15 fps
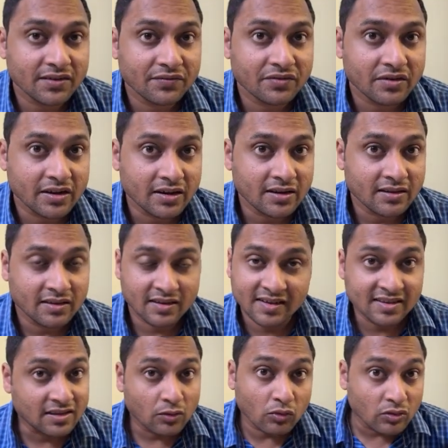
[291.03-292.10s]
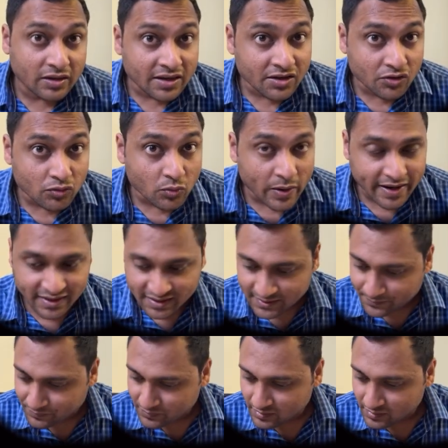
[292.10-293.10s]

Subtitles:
3. These are the only two ways.